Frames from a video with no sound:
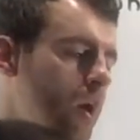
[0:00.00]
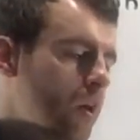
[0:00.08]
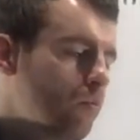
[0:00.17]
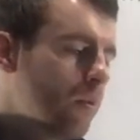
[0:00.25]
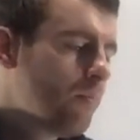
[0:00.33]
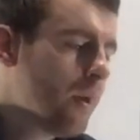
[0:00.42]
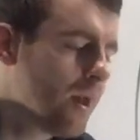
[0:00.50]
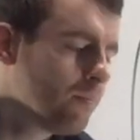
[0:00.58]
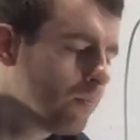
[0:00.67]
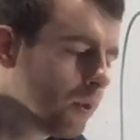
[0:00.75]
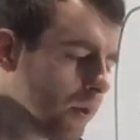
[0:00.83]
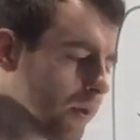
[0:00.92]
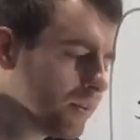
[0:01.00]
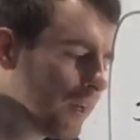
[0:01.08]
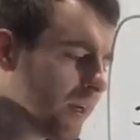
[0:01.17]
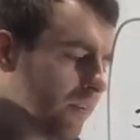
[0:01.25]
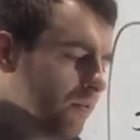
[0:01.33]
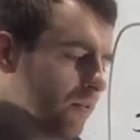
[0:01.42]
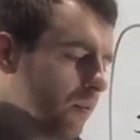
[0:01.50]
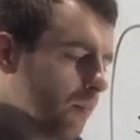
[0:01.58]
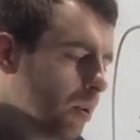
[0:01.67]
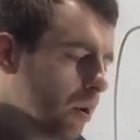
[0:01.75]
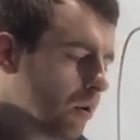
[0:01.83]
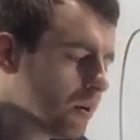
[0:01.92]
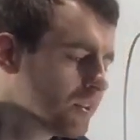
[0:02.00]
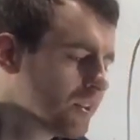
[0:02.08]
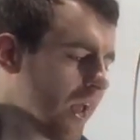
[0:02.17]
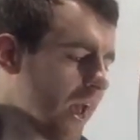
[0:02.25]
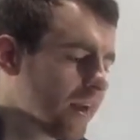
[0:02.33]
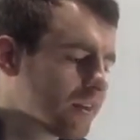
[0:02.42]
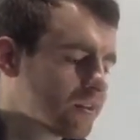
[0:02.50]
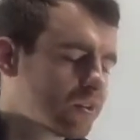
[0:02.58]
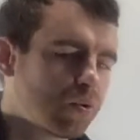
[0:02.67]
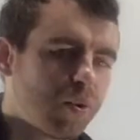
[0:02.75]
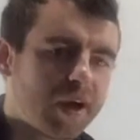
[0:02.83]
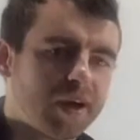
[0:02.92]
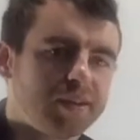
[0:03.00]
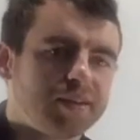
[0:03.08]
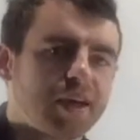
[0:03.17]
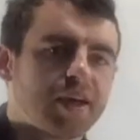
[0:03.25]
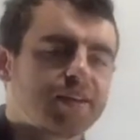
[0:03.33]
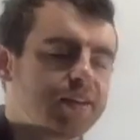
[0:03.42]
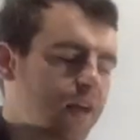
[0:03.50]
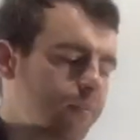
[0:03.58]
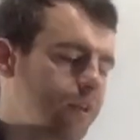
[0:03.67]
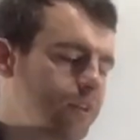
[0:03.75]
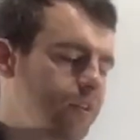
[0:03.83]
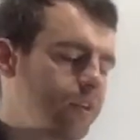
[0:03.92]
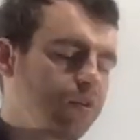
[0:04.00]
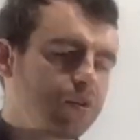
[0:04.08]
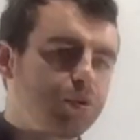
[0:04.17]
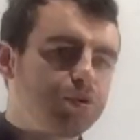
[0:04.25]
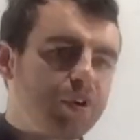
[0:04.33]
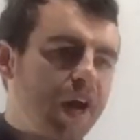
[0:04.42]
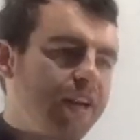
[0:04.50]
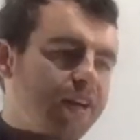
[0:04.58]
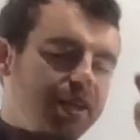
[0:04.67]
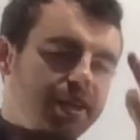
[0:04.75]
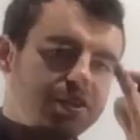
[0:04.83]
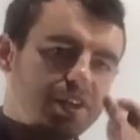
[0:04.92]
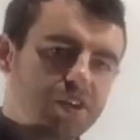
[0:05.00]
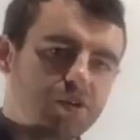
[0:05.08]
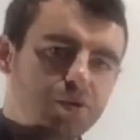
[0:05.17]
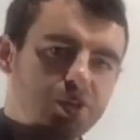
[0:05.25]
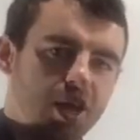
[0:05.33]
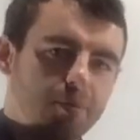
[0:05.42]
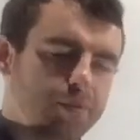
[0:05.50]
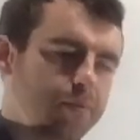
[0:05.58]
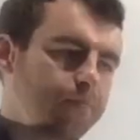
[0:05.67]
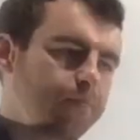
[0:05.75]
Remember that if you have a plus x squared, then that means that your quadratic is a U-shape.